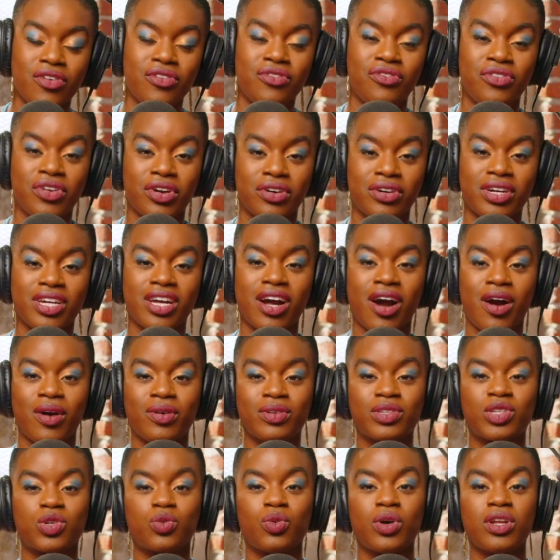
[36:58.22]
very own
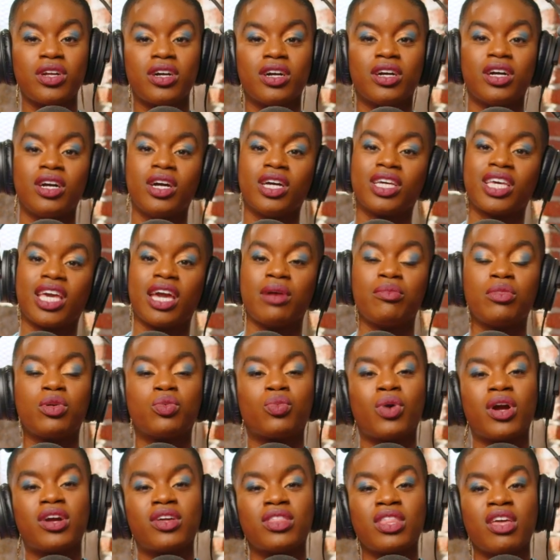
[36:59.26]
Twitter. Camron,
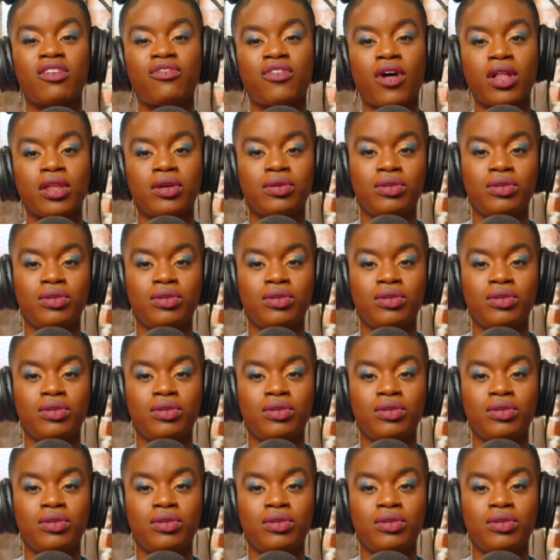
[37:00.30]
where can they follow